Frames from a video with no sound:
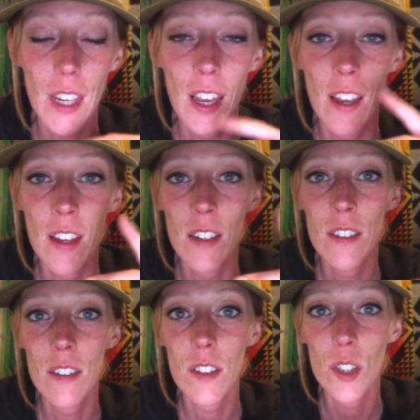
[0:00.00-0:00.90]

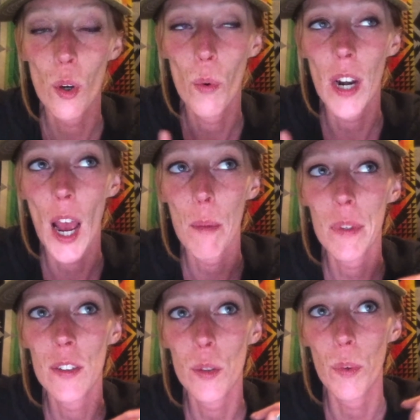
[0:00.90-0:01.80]
And so what
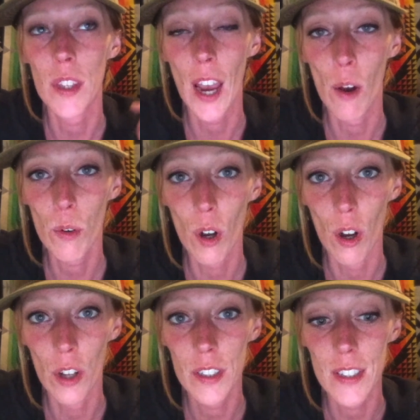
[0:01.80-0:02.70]
happens with
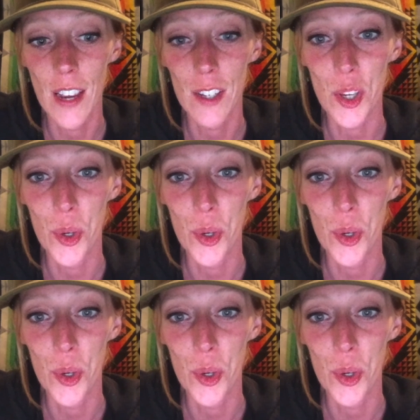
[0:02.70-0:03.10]
alcohol is that